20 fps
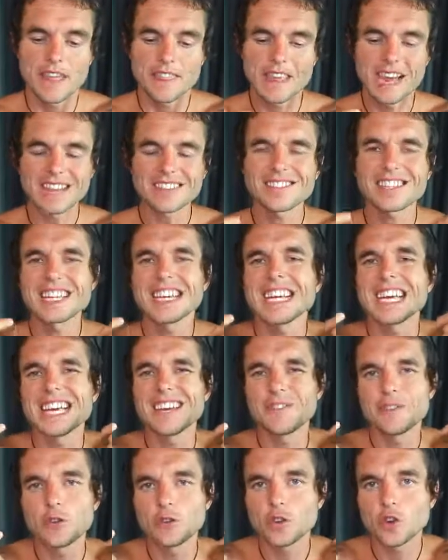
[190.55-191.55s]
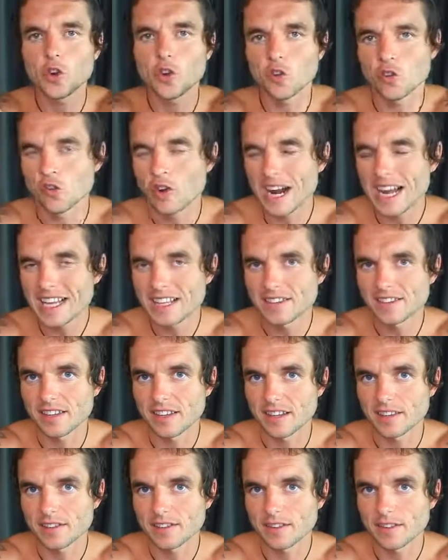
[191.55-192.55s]
that's going to give you the
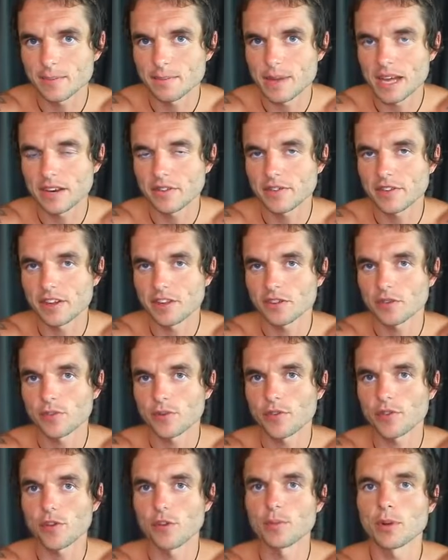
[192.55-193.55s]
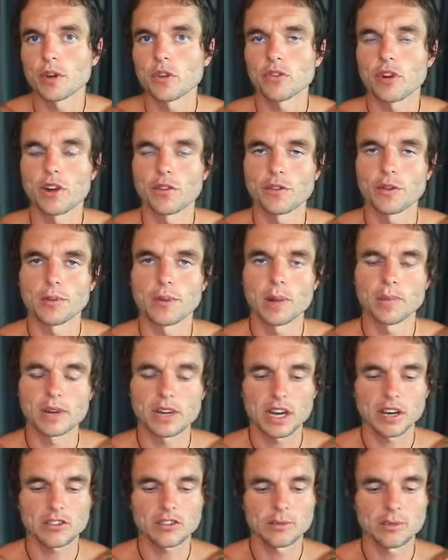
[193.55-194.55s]
greatest benefits with human growth hormone
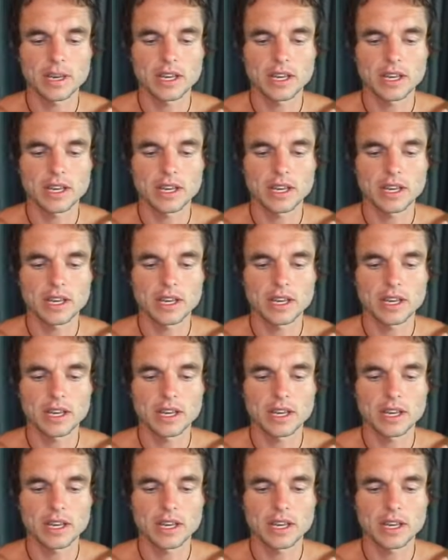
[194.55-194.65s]
production.